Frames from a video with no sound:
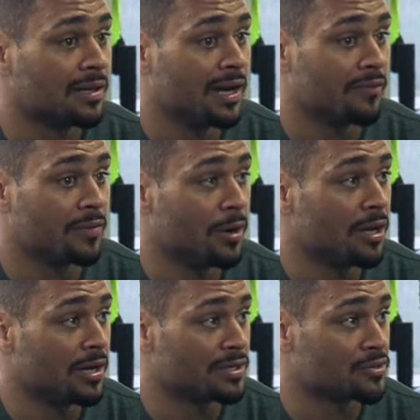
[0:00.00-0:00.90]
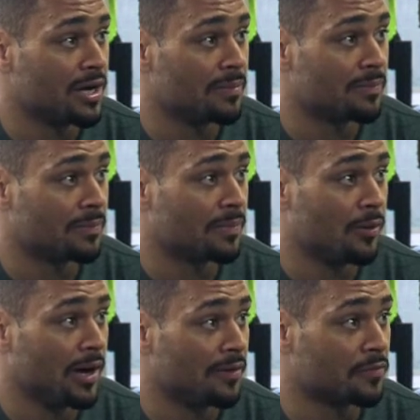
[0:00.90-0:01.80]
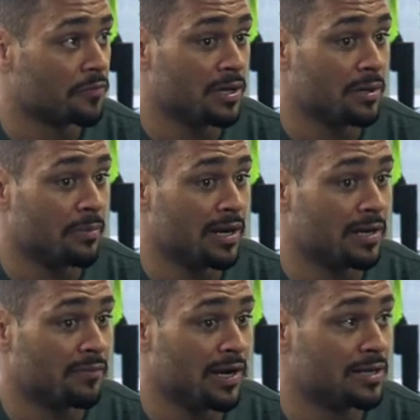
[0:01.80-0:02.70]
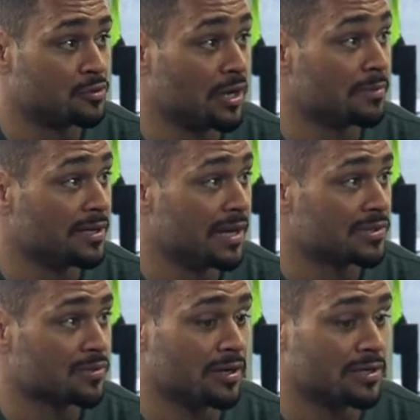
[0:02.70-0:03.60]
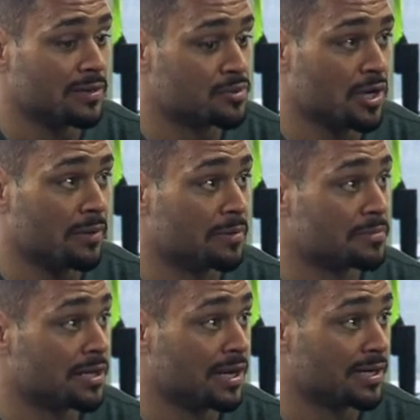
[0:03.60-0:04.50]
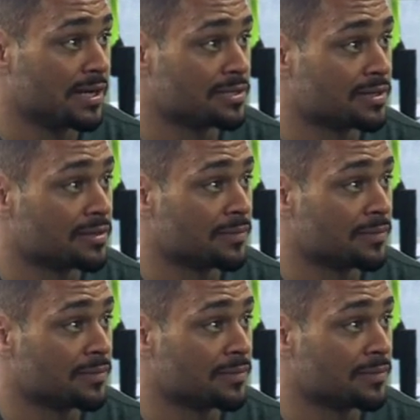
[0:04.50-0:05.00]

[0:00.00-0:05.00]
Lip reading: Every ball I drop, I would have to forget about it. If I drop the next one, I keep dropping them until I catch it.